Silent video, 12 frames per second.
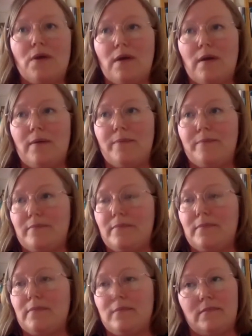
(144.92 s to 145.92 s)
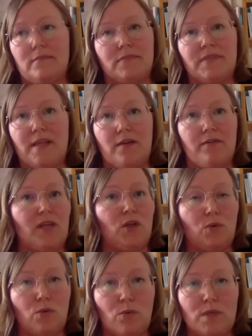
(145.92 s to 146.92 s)
Theory
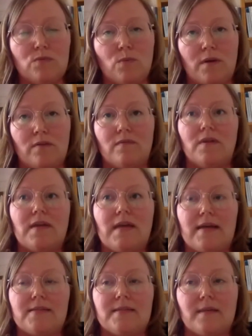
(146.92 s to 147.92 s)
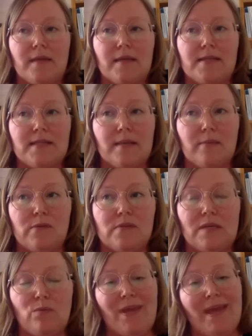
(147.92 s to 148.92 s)
U is one of the
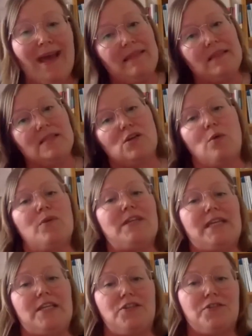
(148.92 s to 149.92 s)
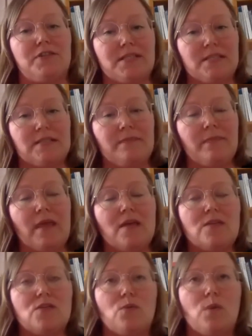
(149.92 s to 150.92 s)
examples. And we had this common interest.
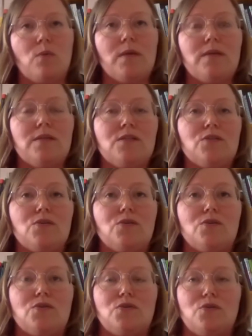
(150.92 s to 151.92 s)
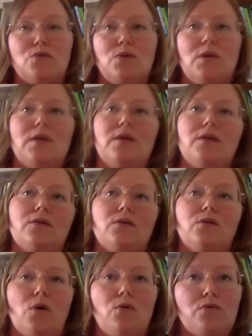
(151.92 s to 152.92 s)
So we wanted to
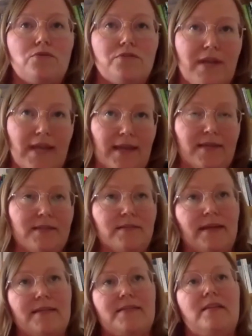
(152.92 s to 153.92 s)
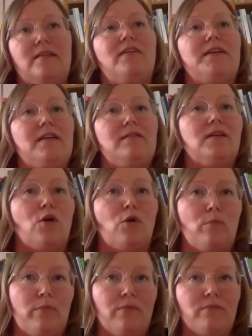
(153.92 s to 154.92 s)
co-create and
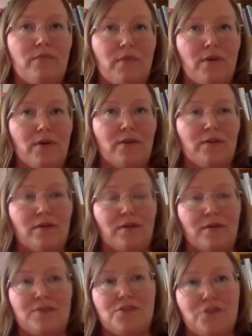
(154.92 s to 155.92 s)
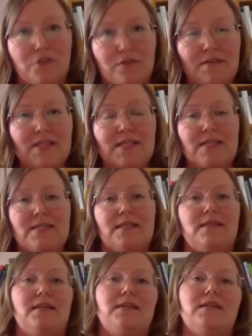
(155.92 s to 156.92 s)
develop the services,
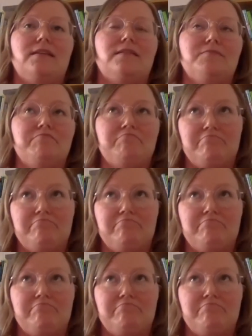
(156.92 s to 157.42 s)
and then it